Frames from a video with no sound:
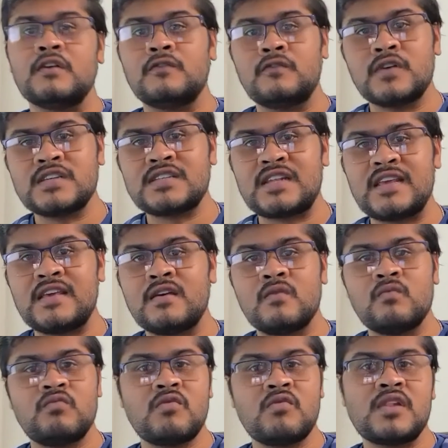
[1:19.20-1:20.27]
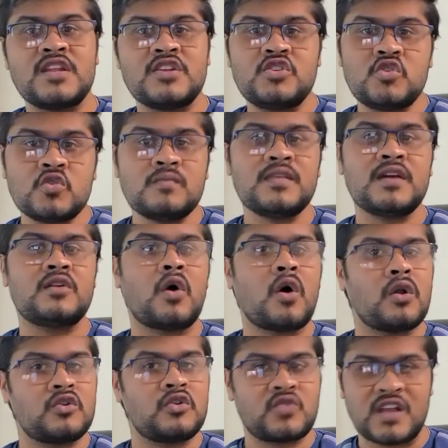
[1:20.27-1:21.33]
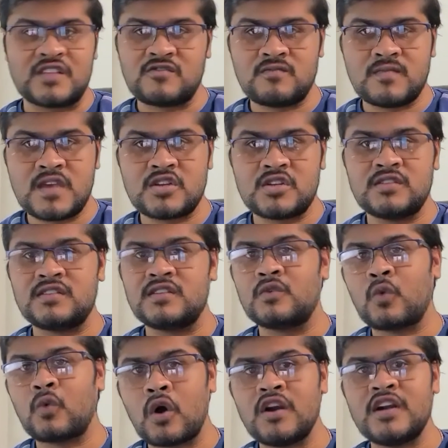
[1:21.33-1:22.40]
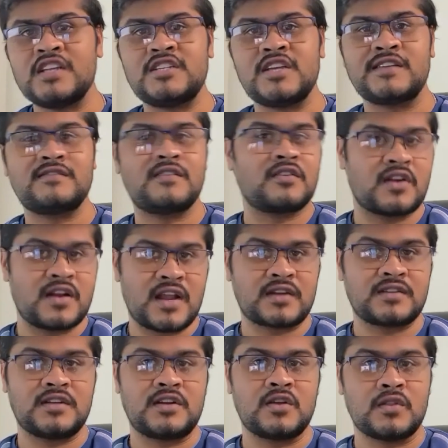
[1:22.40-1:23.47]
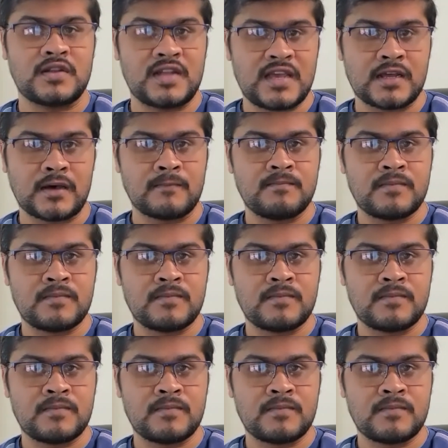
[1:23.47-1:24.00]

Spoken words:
Firstly, we will assume that all transformations and quality checks are conducted on the data.